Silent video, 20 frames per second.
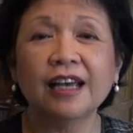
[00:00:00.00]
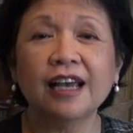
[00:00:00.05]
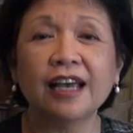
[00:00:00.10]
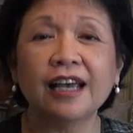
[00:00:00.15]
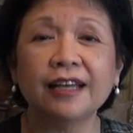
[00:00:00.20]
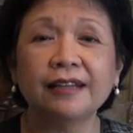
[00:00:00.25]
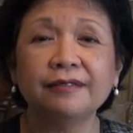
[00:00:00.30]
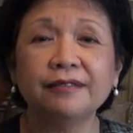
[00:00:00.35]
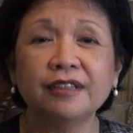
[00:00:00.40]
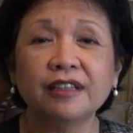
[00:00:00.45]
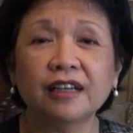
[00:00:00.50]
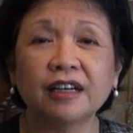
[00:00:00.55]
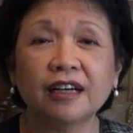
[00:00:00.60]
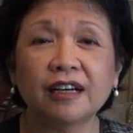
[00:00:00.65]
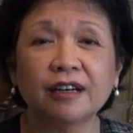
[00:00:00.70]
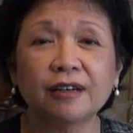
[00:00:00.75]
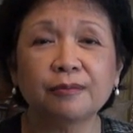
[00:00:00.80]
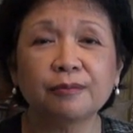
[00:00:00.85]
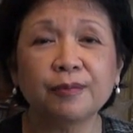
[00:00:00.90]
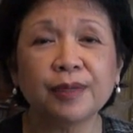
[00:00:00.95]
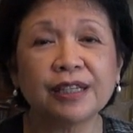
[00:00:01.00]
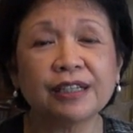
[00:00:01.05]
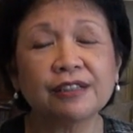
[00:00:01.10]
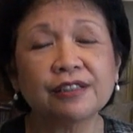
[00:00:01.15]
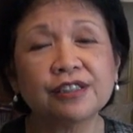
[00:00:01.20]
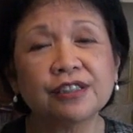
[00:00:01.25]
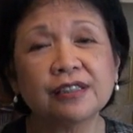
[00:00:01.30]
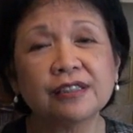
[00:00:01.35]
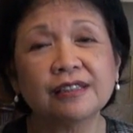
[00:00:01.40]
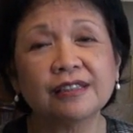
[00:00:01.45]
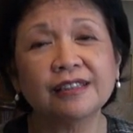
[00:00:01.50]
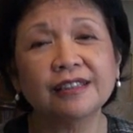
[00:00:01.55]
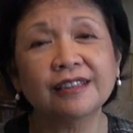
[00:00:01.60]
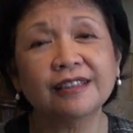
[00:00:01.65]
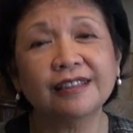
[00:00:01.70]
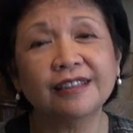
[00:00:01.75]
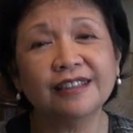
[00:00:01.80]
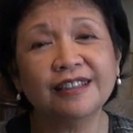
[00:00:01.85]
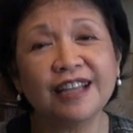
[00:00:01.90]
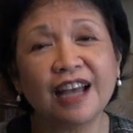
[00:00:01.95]
And because
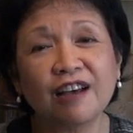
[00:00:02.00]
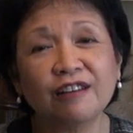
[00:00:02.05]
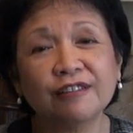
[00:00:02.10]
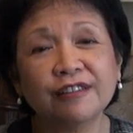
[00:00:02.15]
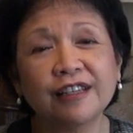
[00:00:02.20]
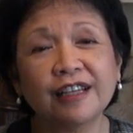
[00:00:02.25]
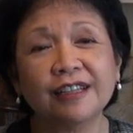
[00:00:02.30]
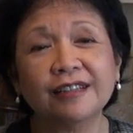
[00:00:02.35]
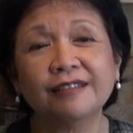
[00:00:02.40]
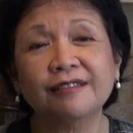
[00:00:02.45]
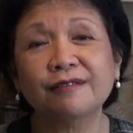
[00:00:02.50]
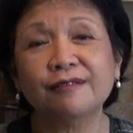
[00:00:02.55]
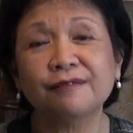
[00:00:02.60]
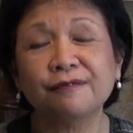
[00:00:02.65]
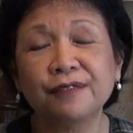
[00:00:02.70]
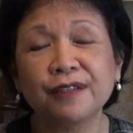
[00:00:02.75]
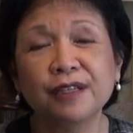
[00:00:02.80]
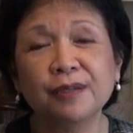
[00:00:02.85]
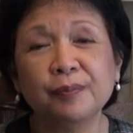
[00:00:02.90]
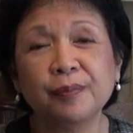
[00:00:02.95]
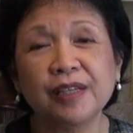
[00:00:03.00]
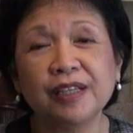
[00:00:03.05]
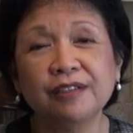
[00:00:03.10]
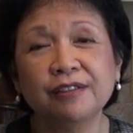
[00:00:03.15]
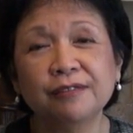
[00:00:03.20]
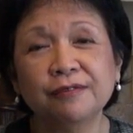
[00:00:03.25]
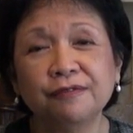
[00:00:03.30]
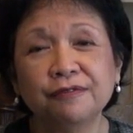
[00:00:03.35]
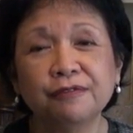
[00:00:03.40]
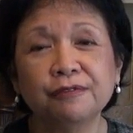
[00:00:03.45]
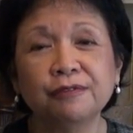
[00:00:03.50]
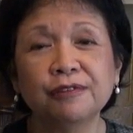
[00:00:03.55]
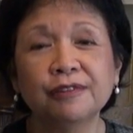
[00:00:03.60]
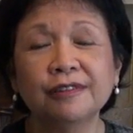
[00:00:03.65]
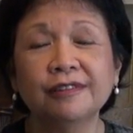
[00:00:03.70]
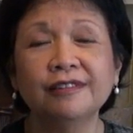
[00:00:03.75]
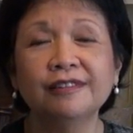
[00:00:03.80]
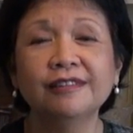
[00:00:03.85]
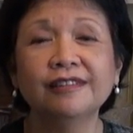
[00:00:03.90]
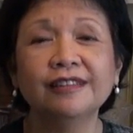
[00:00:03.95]
now that Filipino food
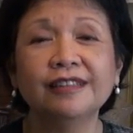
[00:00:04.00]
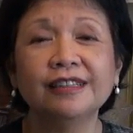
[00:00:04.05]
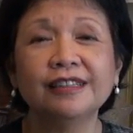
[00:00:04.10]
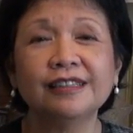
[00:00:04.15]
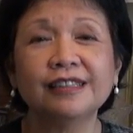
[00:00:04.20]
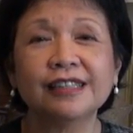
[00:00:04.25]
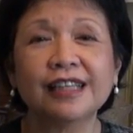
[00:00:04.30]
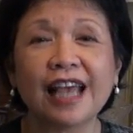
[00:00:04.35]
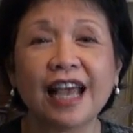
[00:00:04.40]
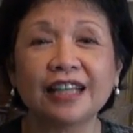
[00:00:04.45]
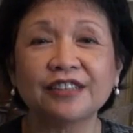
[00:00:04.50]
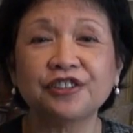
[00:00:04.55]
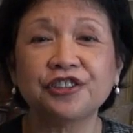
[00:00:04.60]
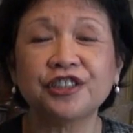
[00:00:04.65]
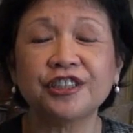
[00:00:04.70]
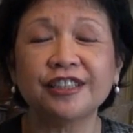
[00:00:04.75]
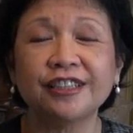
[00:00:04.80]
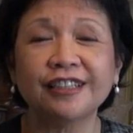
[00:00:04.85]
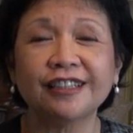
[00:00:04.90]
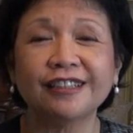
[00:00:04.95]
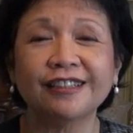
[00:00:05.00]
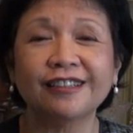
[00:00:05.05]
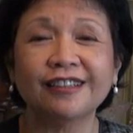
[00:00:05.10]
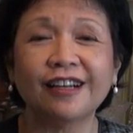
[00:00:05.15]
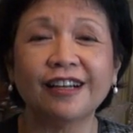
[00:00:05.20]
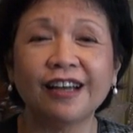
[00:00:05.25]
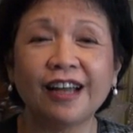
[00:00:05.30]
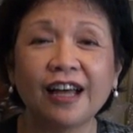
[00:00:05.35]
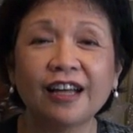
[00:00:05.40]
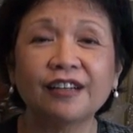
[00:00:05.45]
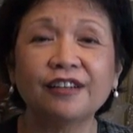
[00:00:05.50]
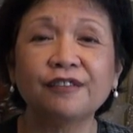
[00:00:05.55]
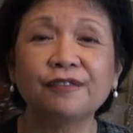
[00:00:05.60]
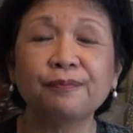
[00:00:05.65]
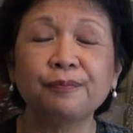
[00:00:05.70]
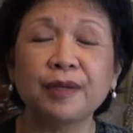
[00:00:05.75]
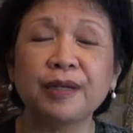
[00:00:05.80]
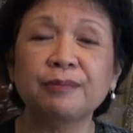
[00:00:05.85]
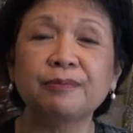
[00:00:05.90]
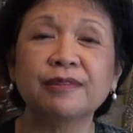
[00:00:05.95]
is catching a lot of
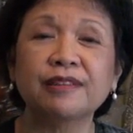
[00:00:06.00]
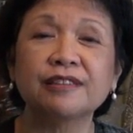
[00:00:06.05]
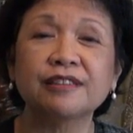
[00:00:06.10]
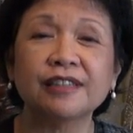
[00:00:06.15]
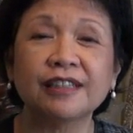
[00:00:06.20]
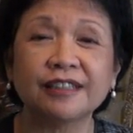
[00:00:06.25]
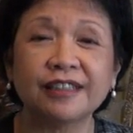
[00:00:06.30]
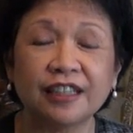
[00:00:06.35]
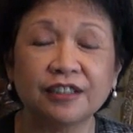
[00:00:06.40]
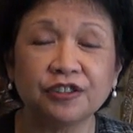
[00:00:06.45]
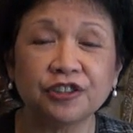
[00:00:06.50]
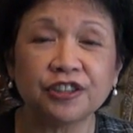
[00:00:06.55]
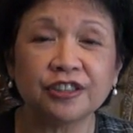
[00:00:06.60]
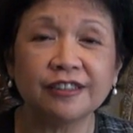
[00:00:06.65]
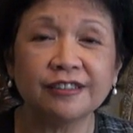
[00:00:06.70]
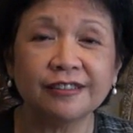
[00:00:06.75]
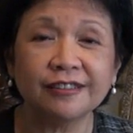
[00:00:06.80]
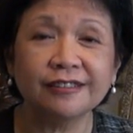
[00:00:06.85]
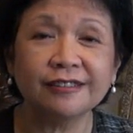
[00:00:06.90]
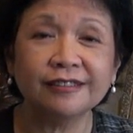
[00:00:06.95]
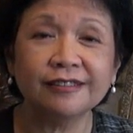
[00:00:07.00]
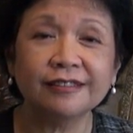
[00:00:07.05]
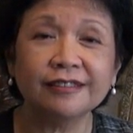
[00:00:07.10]
people's attention,